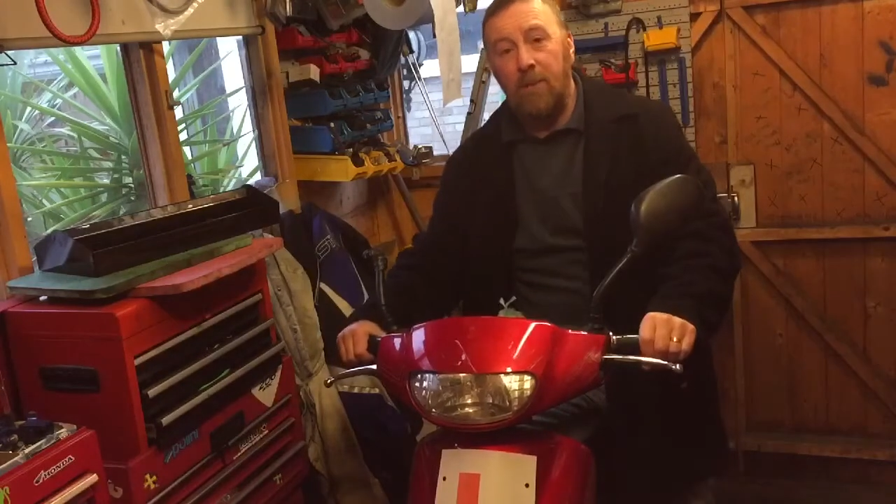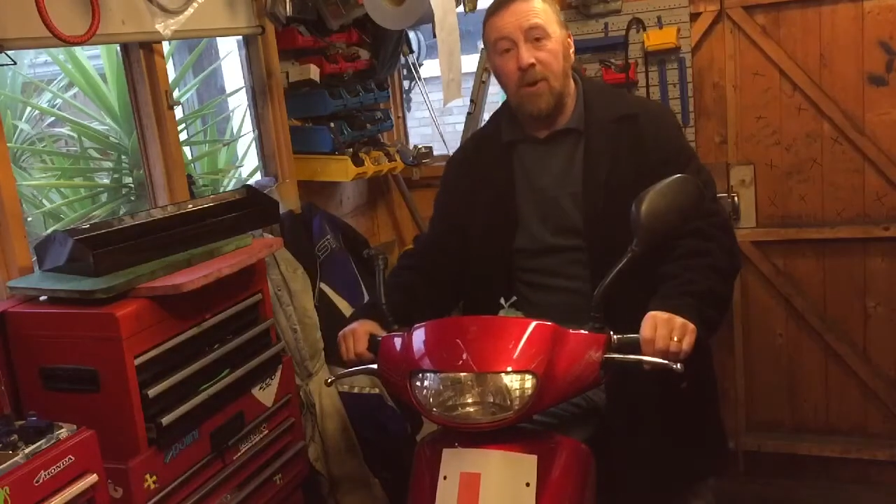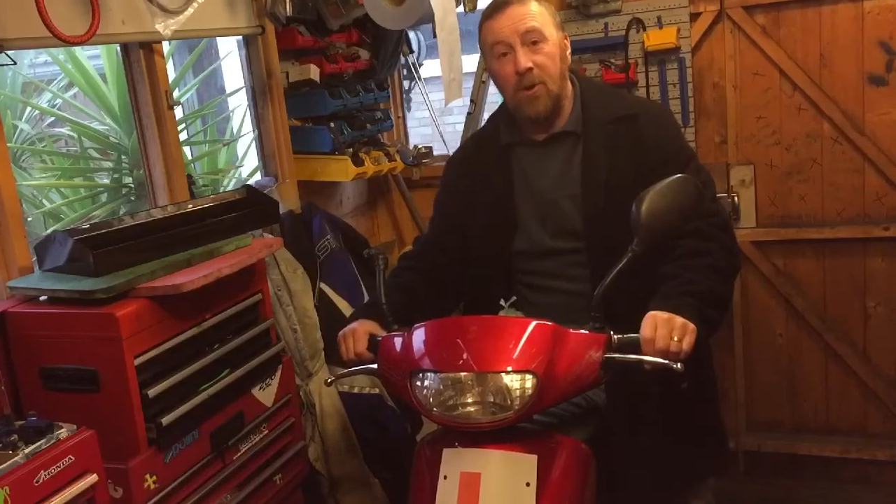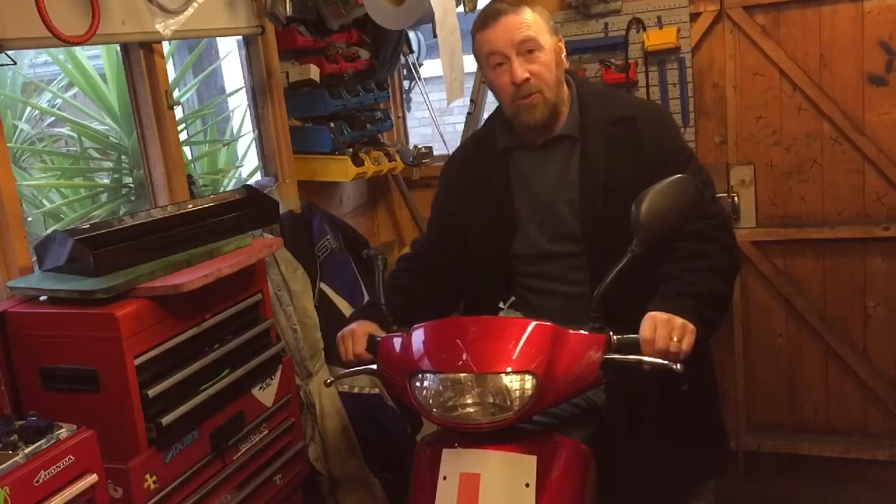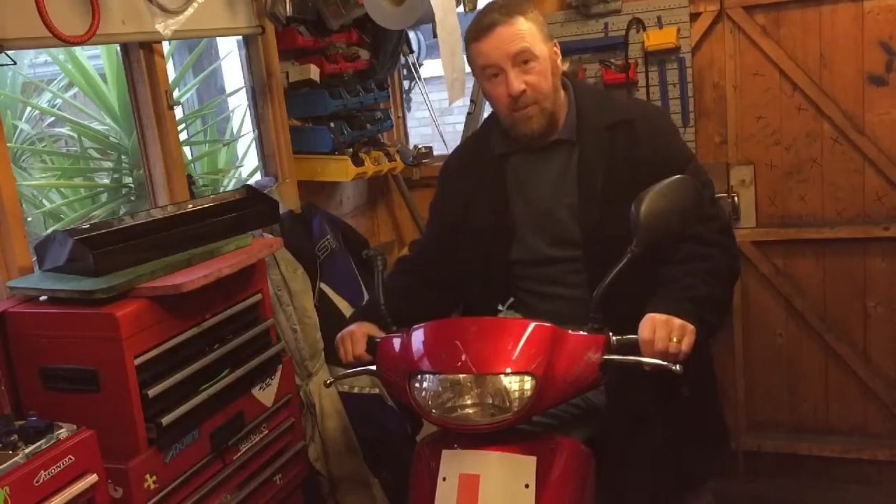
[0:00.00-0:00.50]

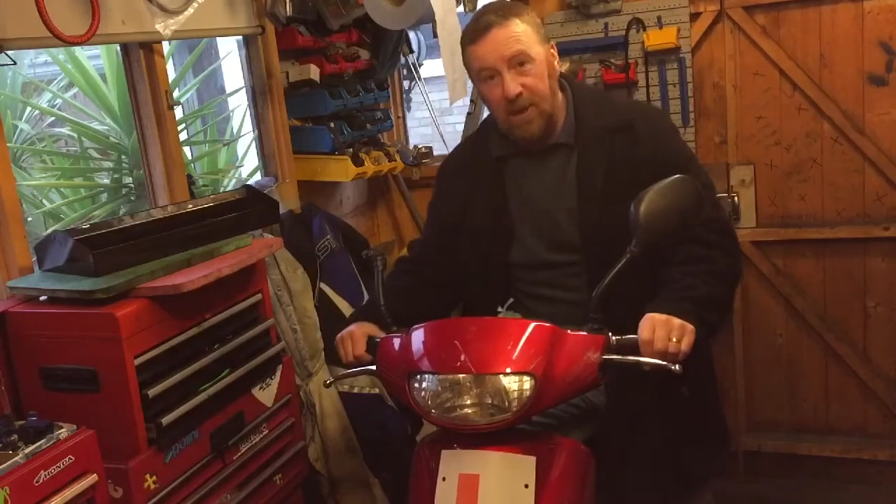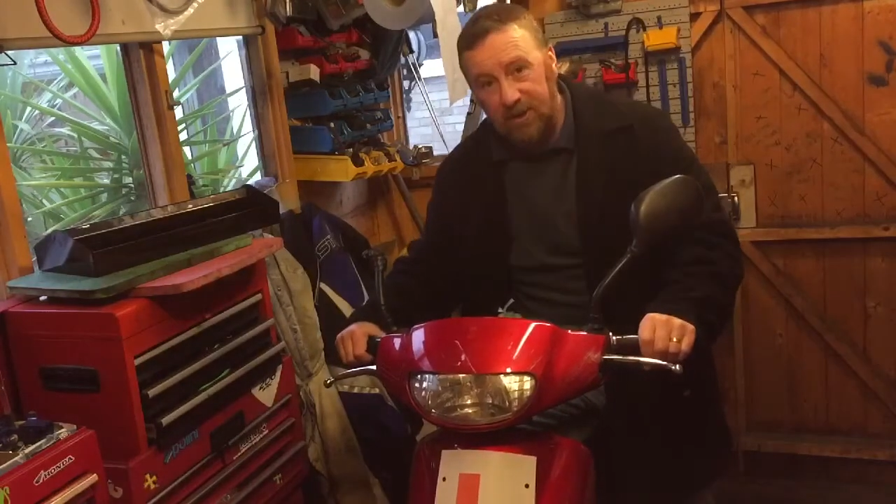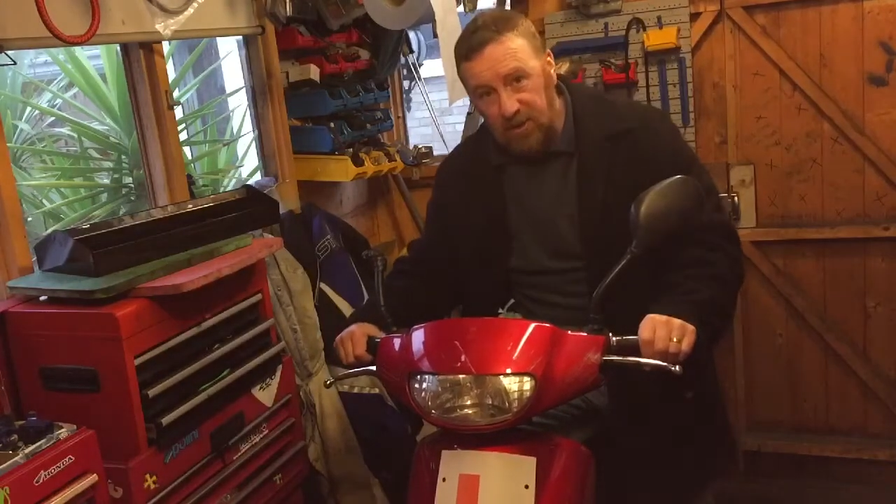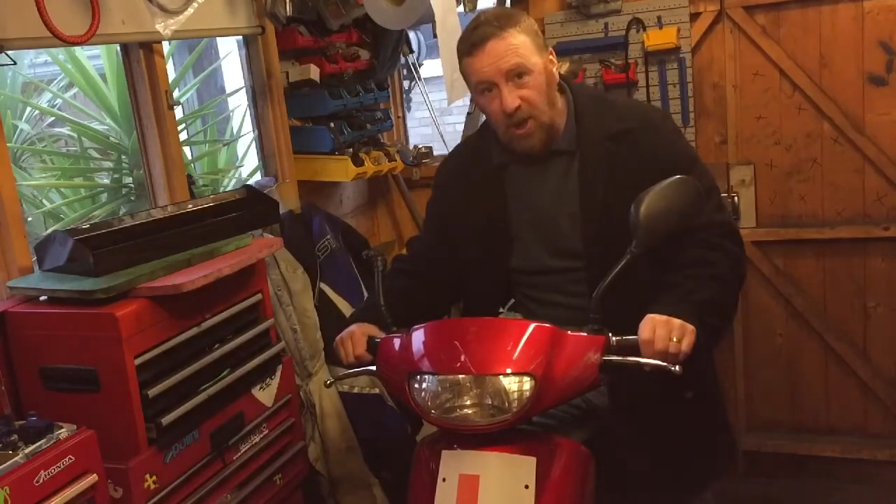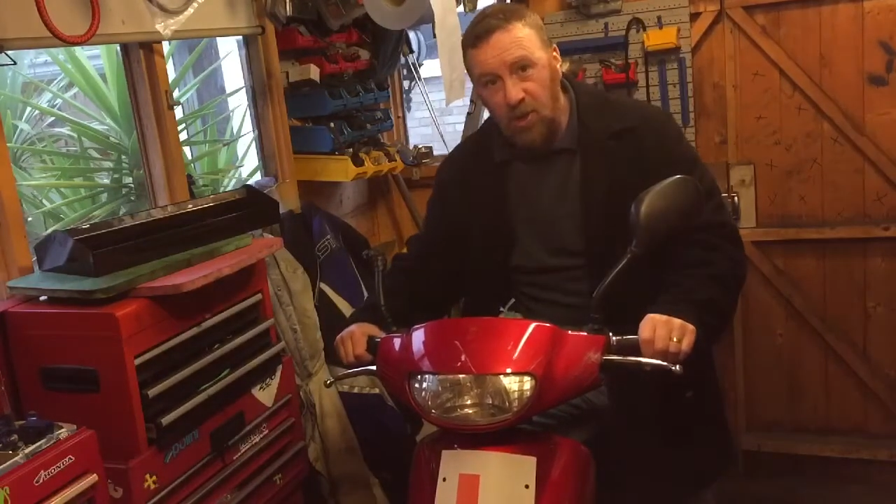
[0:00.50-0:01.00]
but you
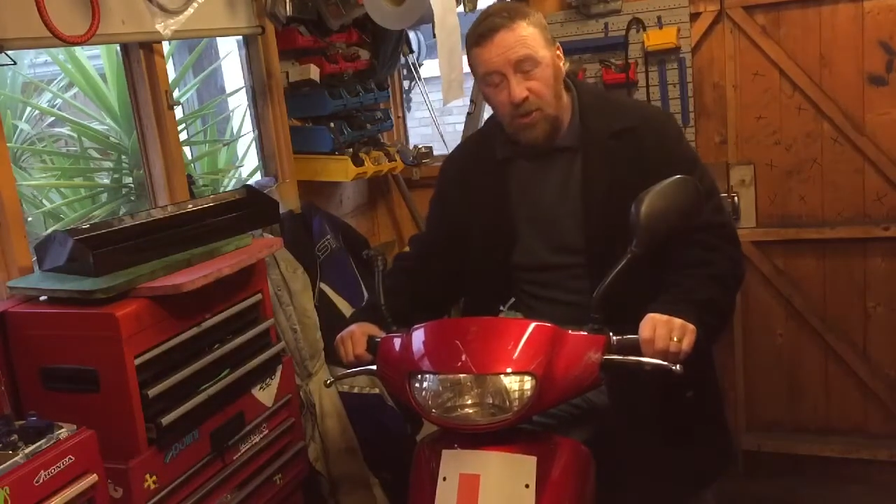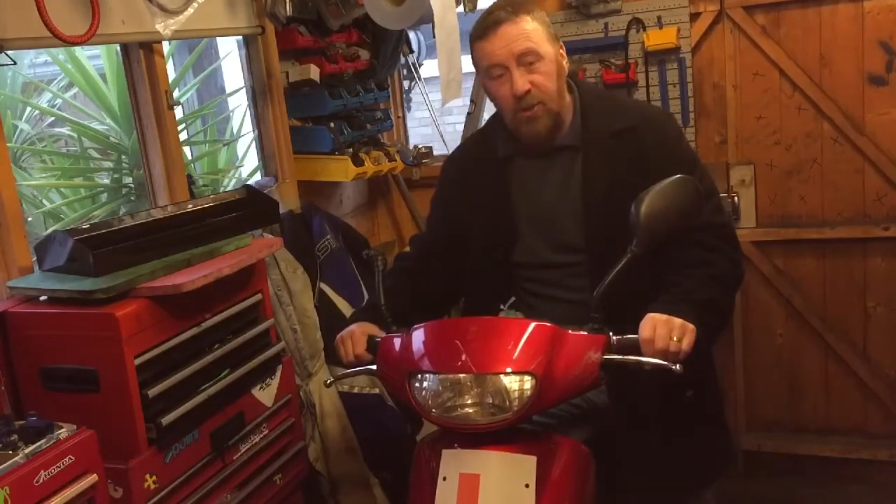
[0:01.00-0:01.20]
must know you're